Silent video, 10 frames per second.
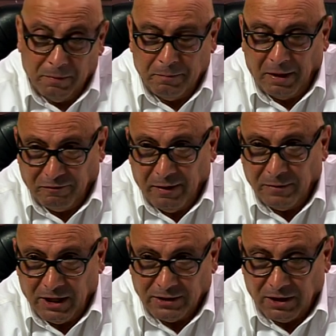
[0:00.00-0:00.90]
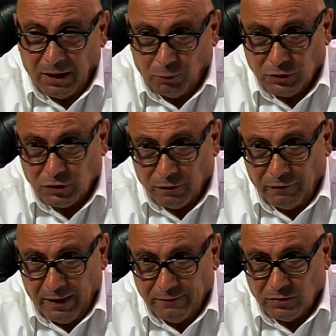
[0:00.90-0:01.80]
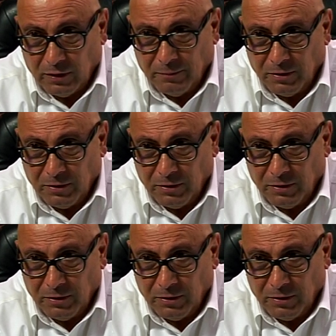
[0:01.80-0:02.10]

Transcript: my family and I, we survived,